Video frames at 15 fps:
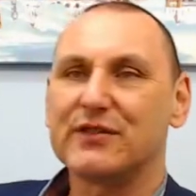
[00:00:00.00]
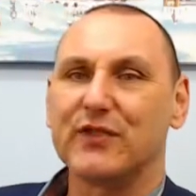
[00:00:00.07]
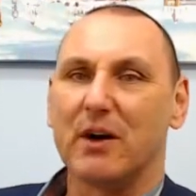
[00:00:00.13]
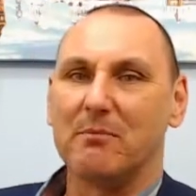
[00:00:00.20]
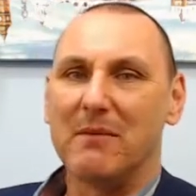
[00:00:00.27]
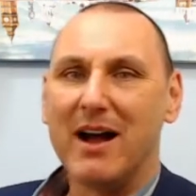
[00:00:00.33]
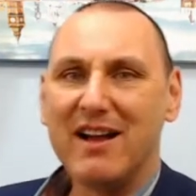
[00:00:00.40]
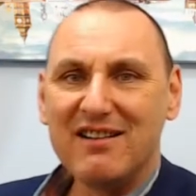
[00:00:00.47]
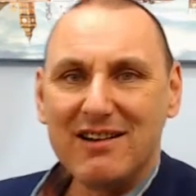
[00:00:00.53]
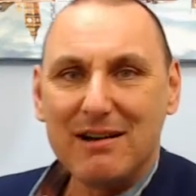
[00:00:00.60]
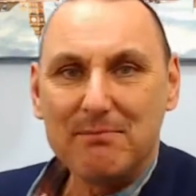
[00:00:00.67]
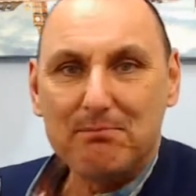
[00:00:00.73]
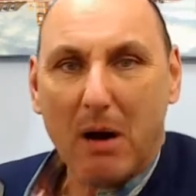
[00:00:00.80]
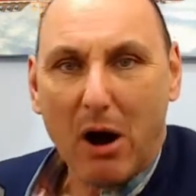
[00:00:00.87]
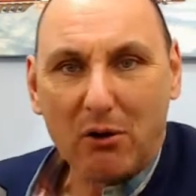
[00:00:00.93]
from
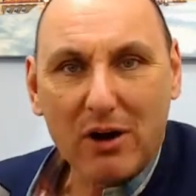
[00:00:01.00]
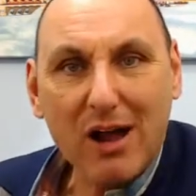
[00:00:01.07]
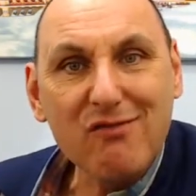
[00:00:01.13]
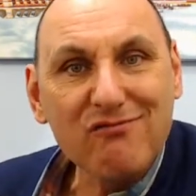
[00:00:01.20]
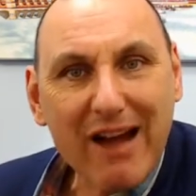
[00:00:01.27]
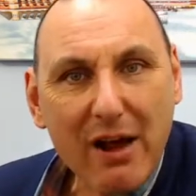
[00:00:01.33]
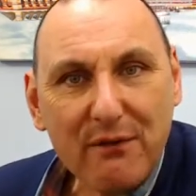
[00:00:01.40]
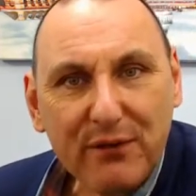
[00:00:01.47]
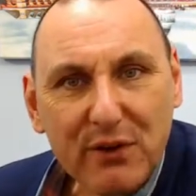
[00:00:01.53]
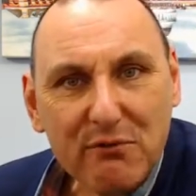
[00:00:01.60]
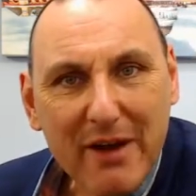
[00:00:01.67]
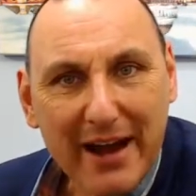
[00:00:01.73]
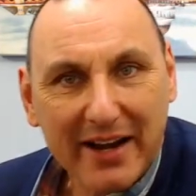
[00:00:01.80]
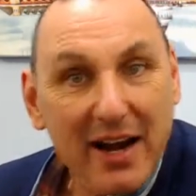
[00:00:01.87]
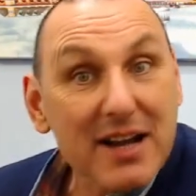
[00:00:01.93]
Polo Ralph
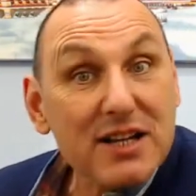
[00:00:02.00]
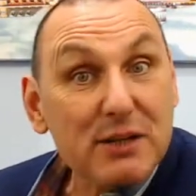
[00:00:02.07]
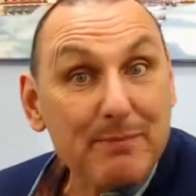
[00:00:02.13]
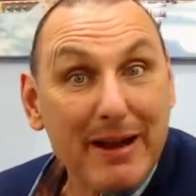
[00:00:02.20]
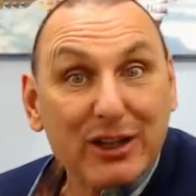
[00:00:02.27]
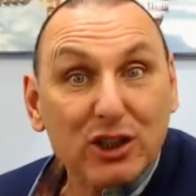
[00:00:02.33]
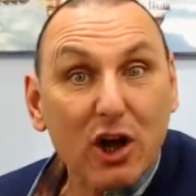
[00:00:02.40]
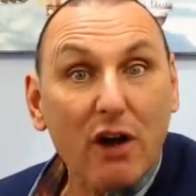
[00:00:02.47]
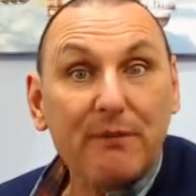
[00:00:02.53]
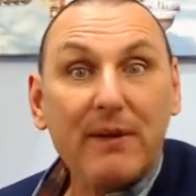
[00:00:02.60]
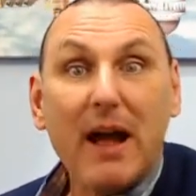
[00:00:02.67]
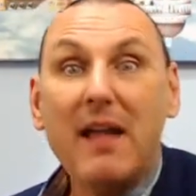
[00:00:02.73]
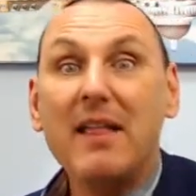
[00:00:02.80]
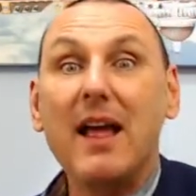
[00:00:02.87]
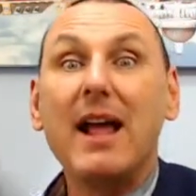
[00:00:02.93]
Lauren. Special
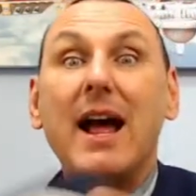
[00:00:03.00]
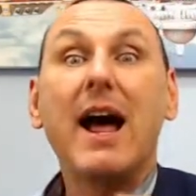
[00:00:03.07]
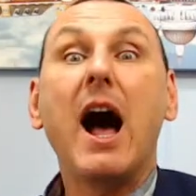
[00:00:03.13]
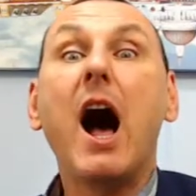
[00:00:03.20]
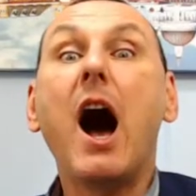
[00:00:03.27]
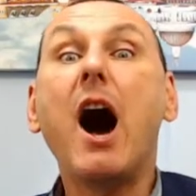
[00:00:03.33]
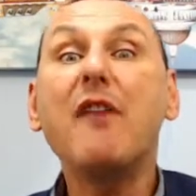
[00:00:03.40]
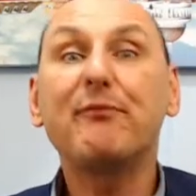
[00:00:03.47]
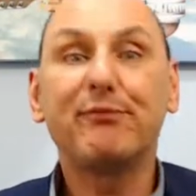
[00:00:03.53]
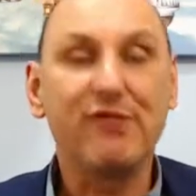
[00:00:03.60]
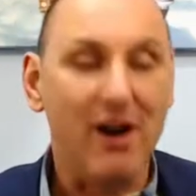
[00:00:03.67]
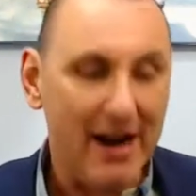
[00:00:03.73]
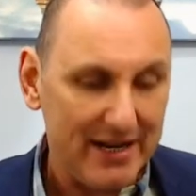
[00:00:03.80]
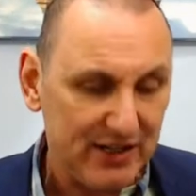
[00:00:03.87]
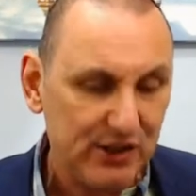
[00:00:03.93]
offer, half
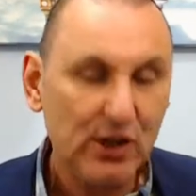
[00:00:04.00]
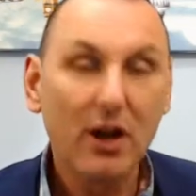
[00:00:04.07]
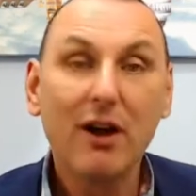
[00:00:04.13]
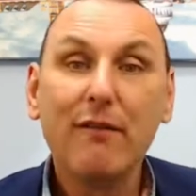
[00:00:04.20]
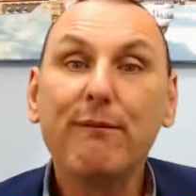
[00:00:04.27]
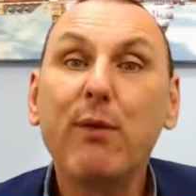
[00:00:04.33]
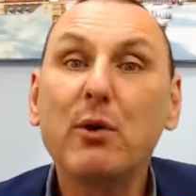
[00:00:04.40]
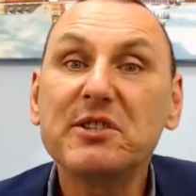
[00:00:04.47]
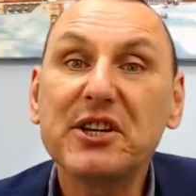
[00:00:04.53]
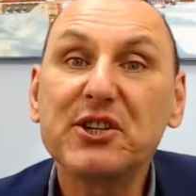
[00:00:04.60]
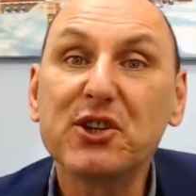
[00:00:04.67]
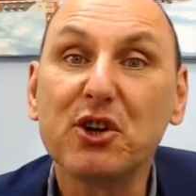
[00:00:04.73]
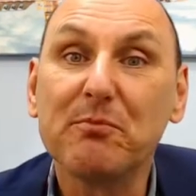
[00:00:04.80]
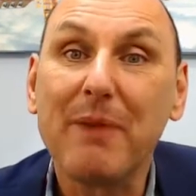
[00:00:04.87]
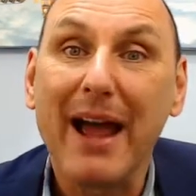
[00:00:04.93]
price.
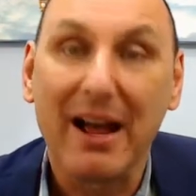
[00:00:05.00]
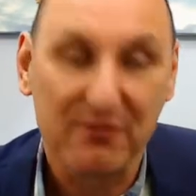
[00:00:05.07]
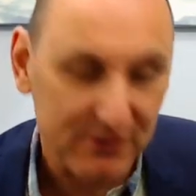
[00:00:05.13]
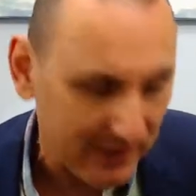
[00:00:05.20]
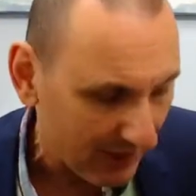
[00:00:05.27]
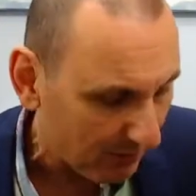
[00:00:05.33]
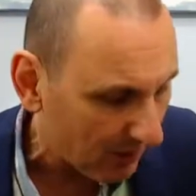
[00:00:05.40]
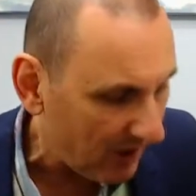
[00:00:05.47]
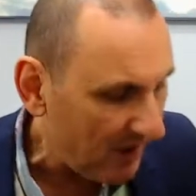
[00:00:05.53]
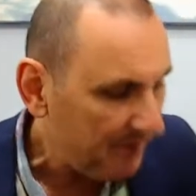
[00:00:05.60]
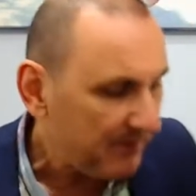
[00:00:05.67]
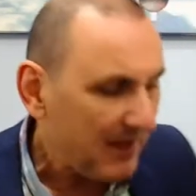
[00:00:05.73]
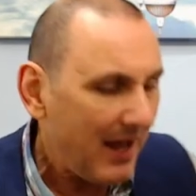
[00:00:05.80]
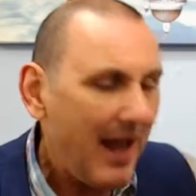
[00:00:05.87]
£42 they were.